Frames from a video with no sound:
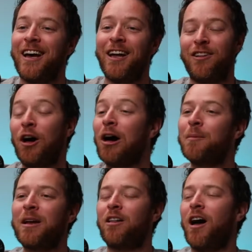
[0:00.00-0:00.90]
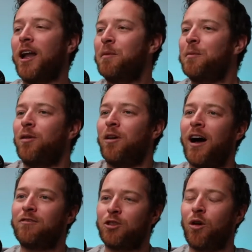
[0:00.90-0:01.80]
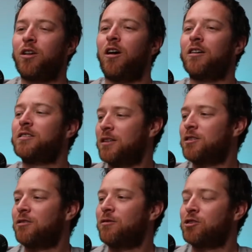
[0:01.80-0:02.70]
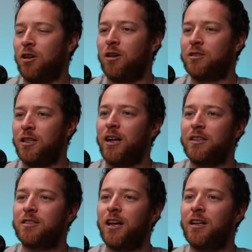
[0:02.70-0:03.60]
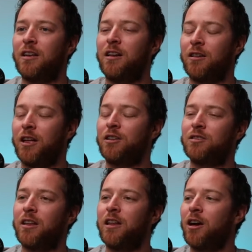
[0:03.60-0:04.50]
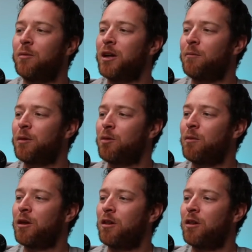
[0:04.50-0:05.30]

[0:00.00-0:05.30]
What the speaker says: no, I mean, a lot of people have toy dogs as their first dogs. And like I said, or like you said, they are becoming probably a lot